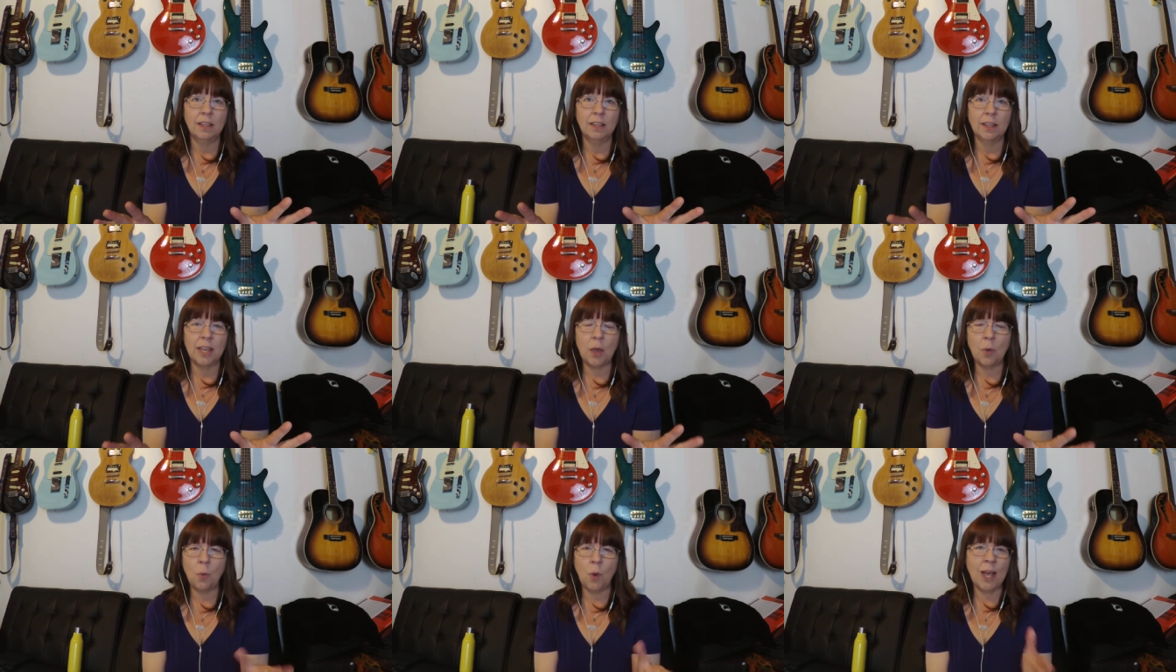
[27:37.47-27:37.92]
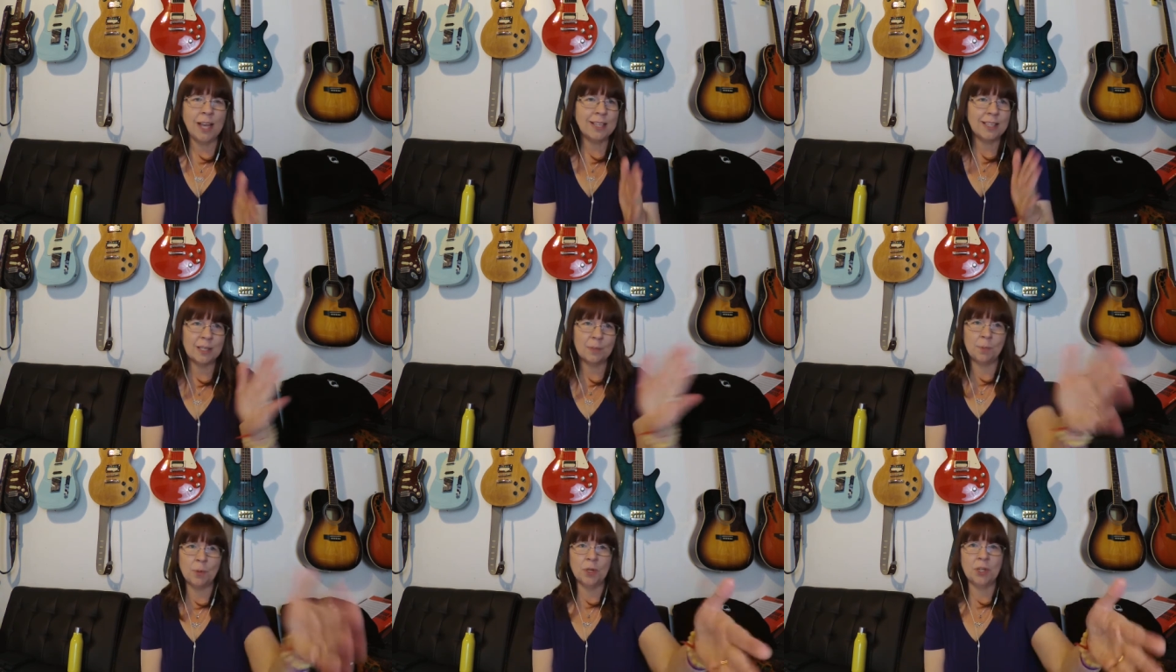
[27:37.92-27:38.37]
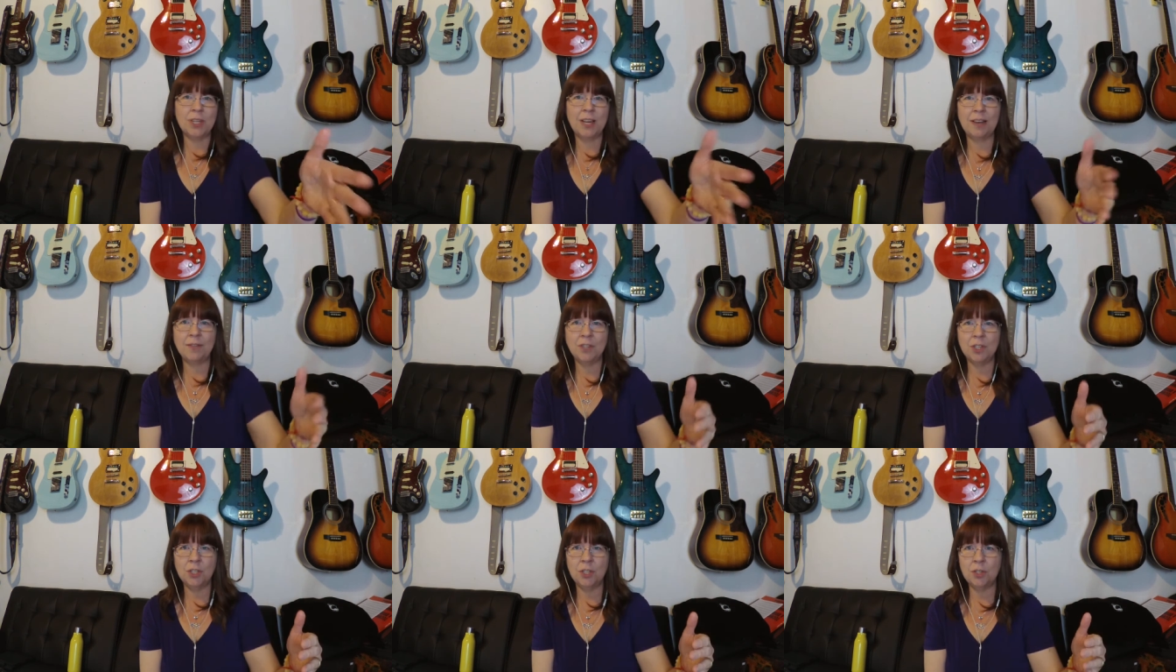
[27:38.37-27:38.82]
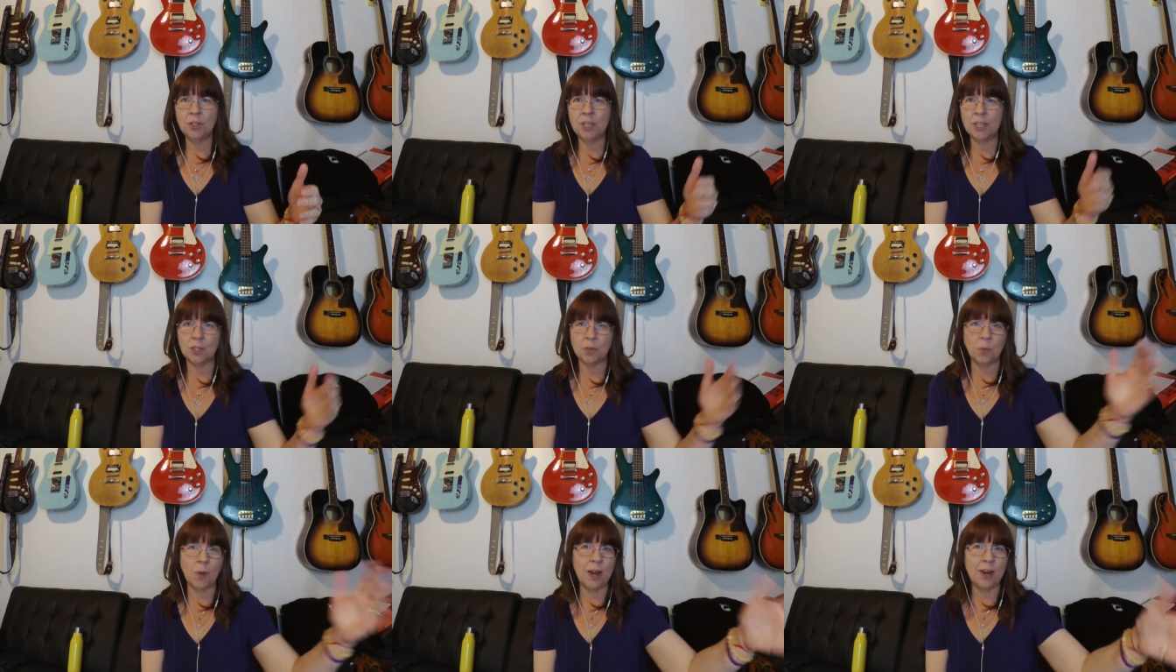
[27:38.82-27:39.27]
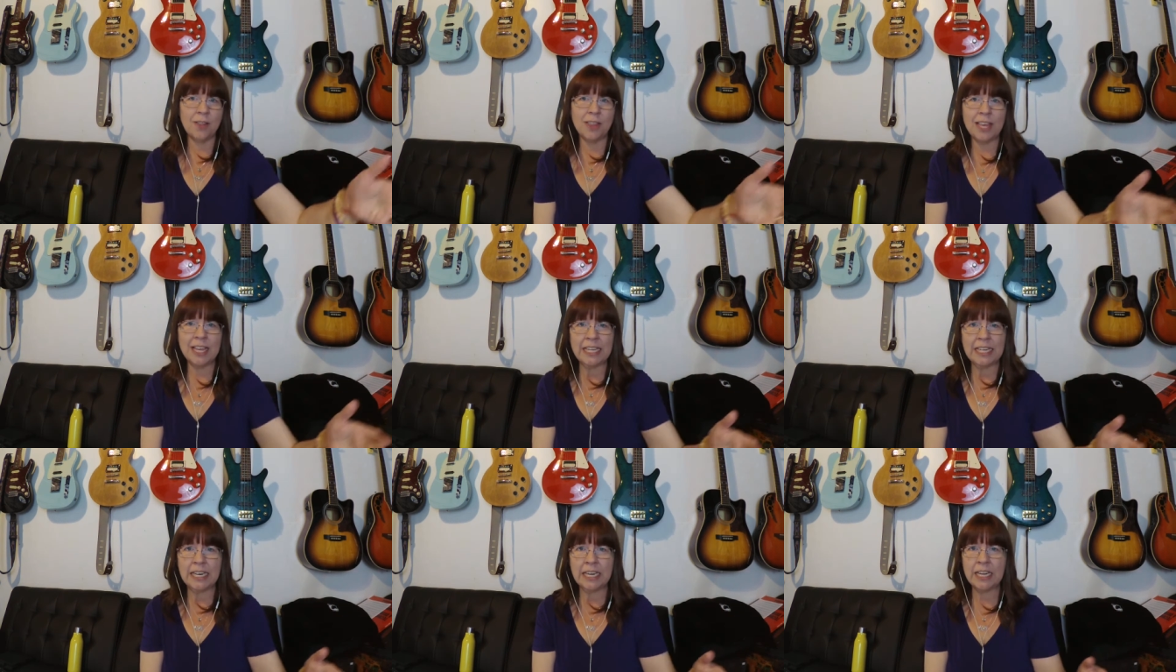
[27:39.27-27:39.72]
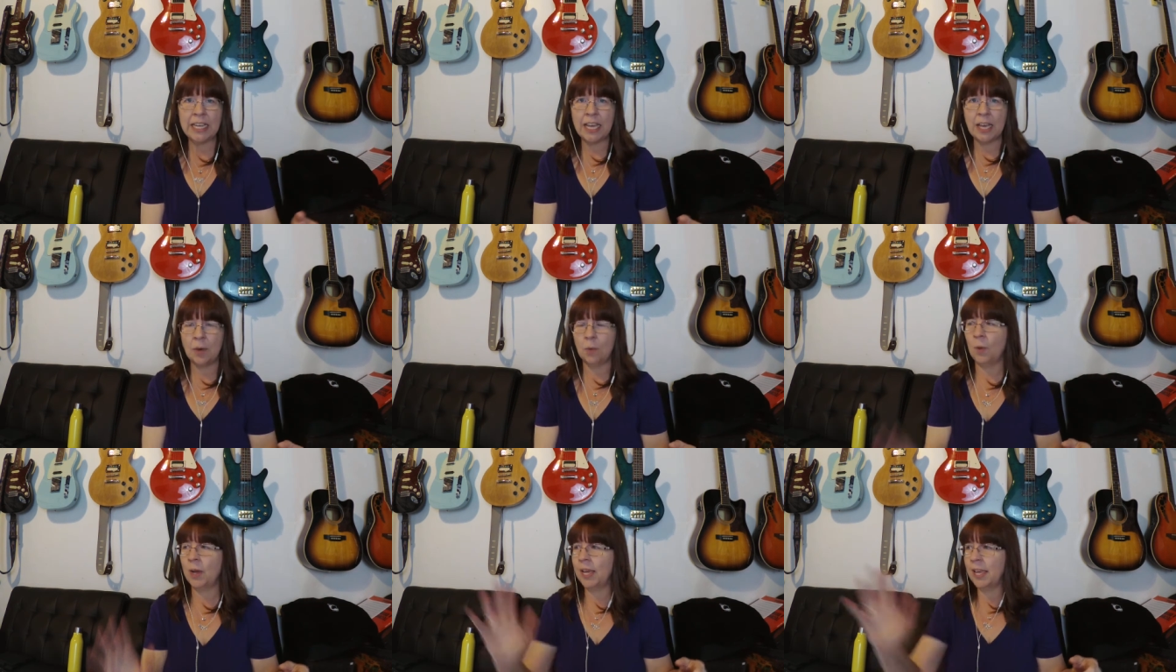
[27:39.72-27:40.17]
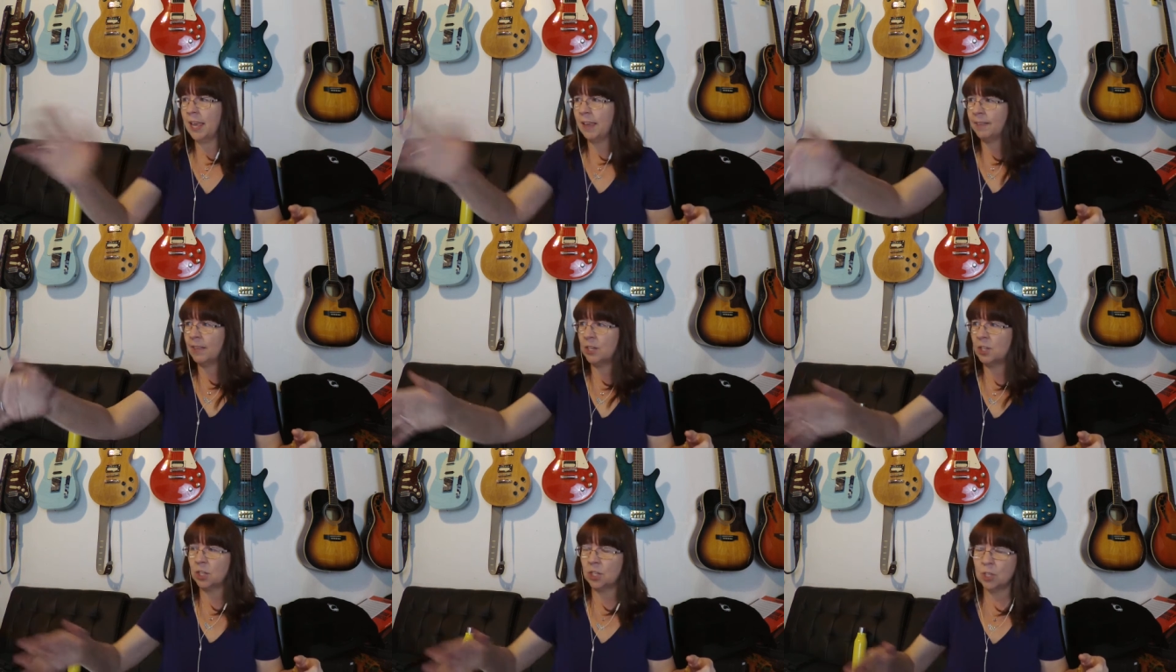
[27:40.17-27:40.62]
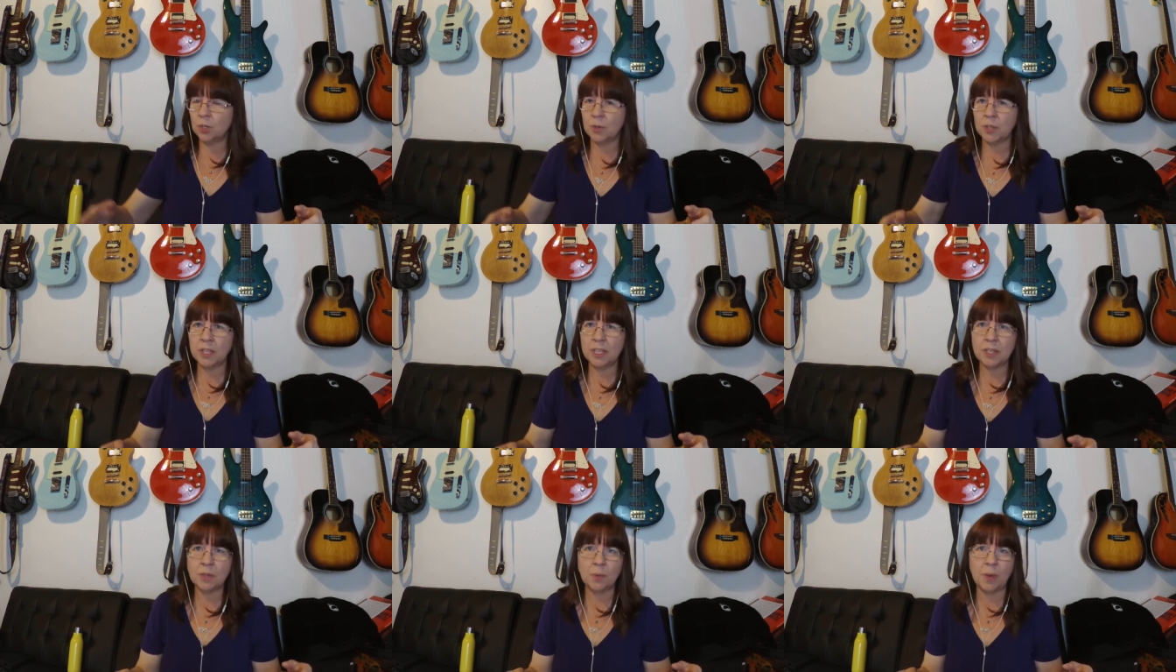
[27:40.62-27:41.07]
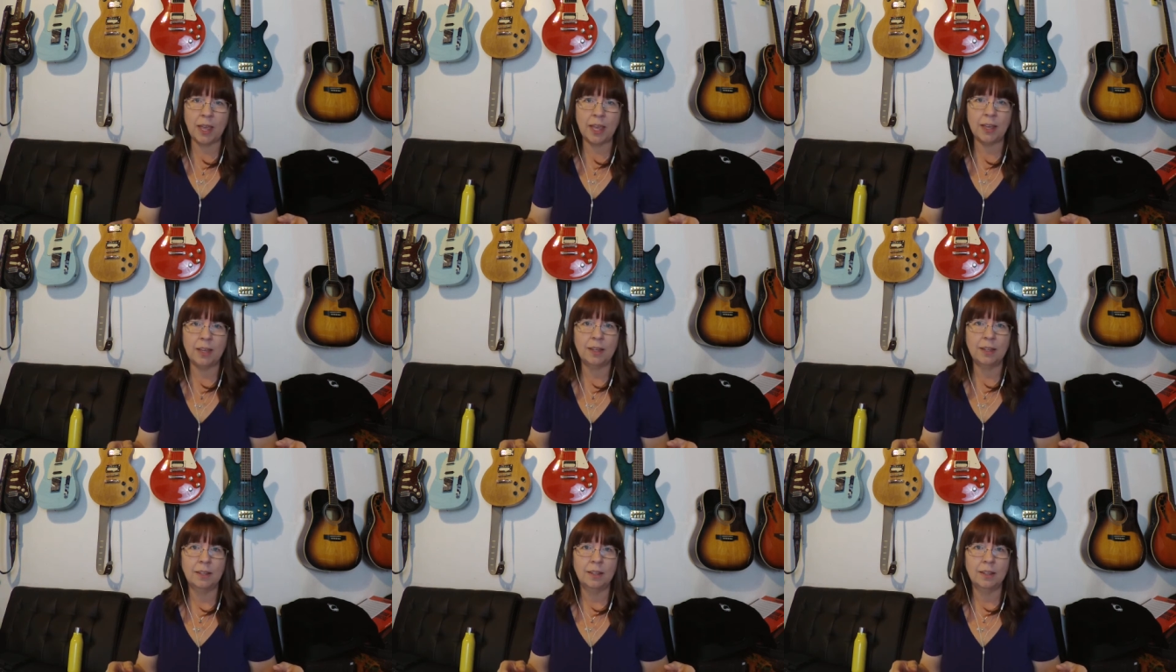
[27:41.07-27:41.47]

Okay, why does this person have to do this? Why are they an idiot? Why can't they just do it this way?